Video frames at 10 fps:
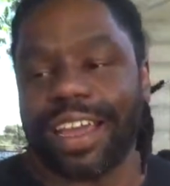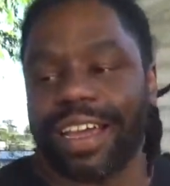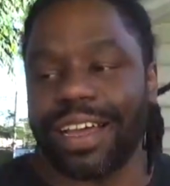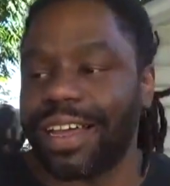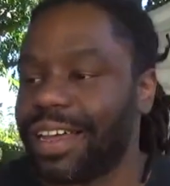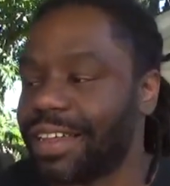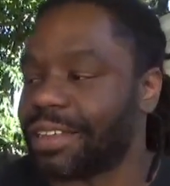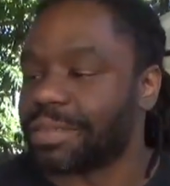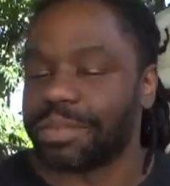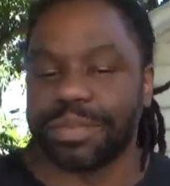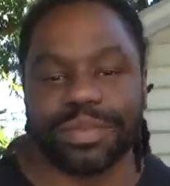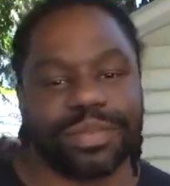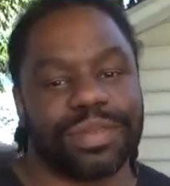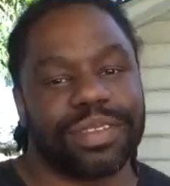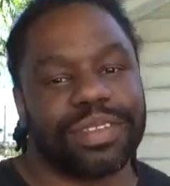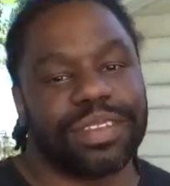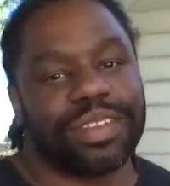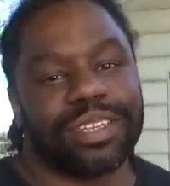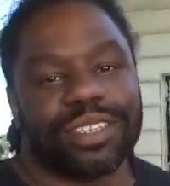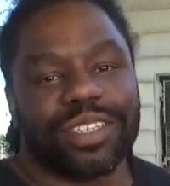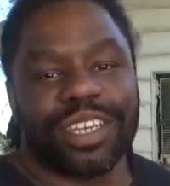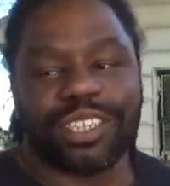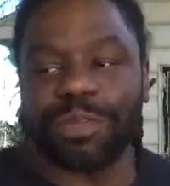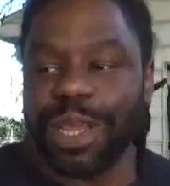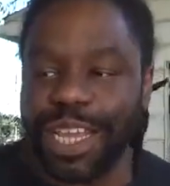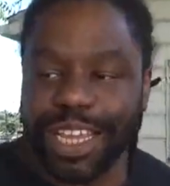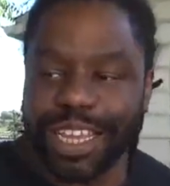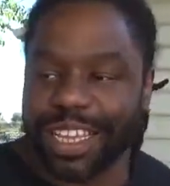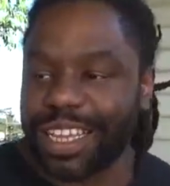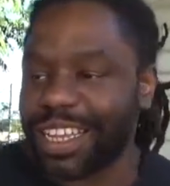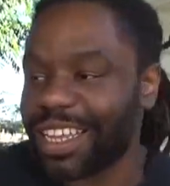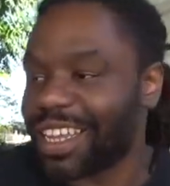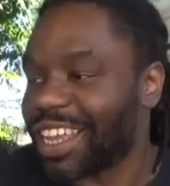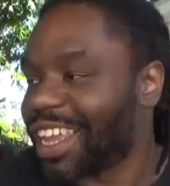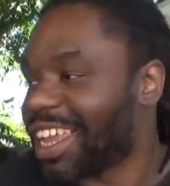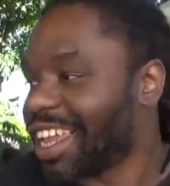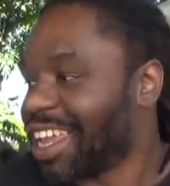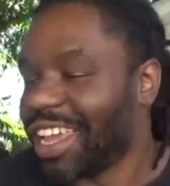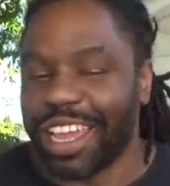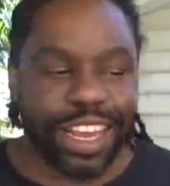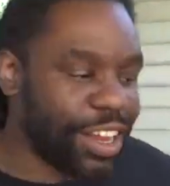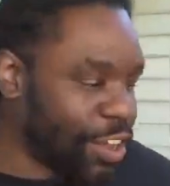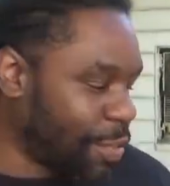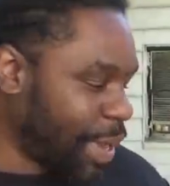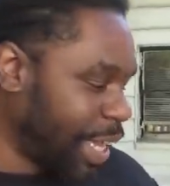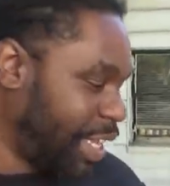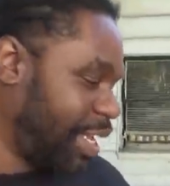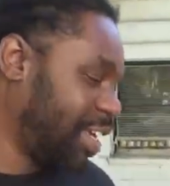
uh, no, this me and Lil Mike,